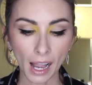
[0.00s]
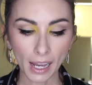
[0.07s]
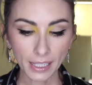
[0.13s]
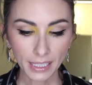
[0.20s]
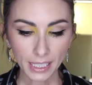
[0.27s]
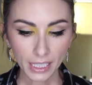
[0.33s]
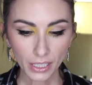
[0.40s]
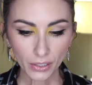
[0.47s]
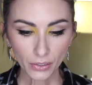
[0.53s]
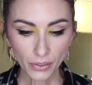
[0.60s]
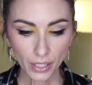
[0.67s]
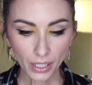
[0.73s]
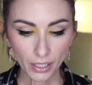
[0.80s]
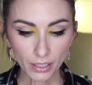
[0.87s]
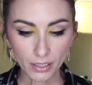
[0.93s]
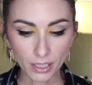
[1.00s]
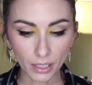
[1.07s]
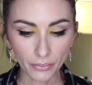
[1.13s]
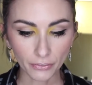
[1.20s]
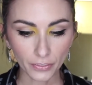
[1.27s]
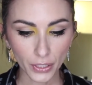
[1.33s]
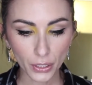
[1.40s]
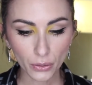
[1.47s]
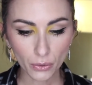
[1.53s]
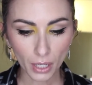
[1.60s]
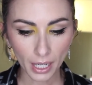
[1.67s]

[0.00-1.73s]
On here, there's a few